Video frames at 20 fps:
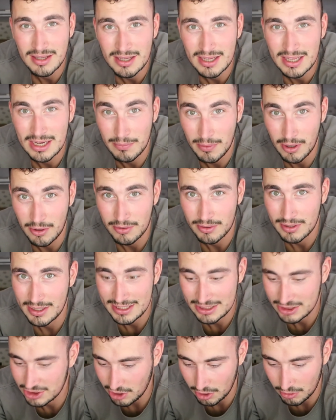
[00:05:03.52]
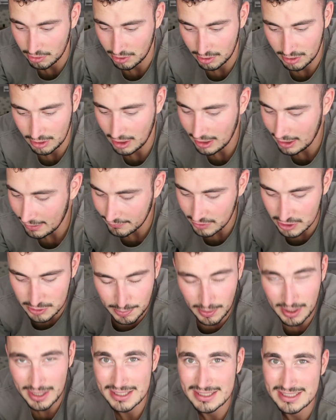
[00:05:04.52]
in the world. It's so good. I love the
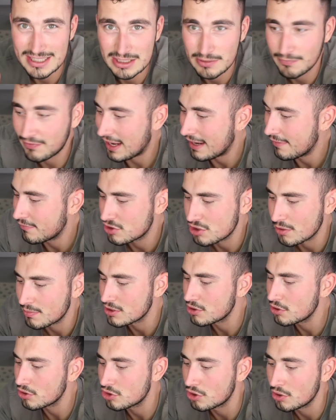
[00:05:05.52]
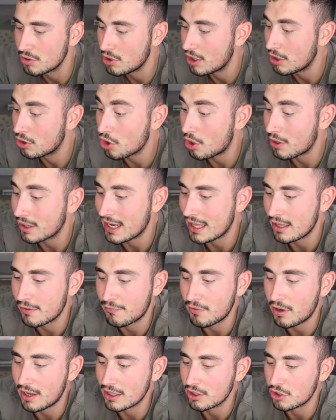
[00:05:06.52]
spice. It's flavoursome. It's not too. You gotta get the
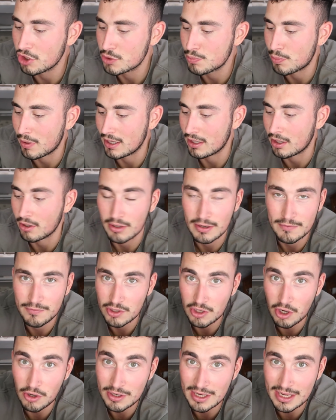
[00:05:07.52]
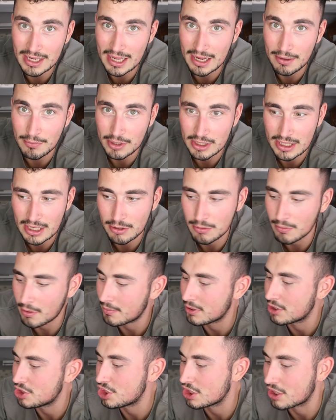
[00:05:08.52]
Flying Goose brand though. If you don't get that one, you get the one
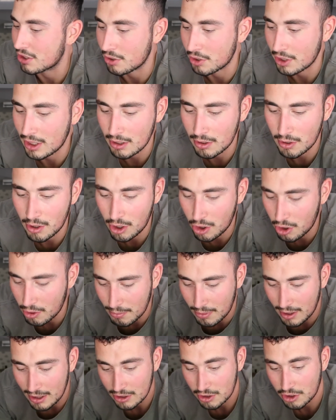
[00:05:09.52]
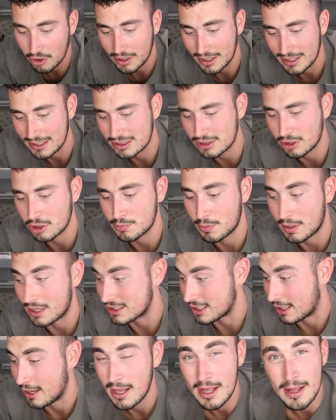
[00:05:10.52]
with the chicken on it. Oh my god, it is so
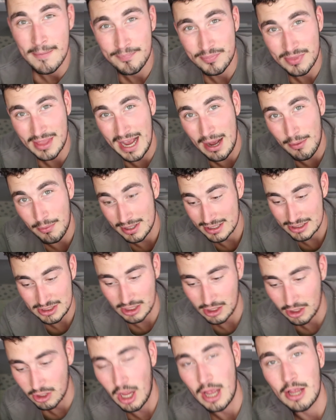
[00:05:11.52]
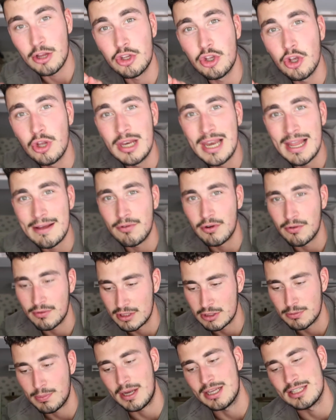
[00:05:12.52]
spicy. That one is like a good level of
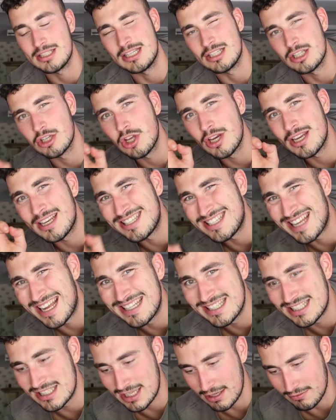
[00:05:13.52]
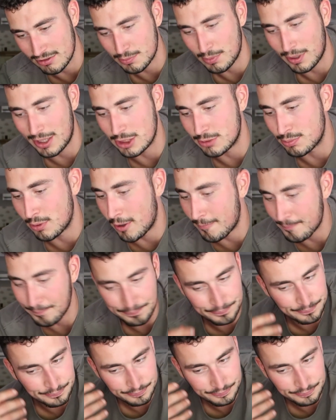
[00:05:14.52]
spice. It's a good intensity of spice, but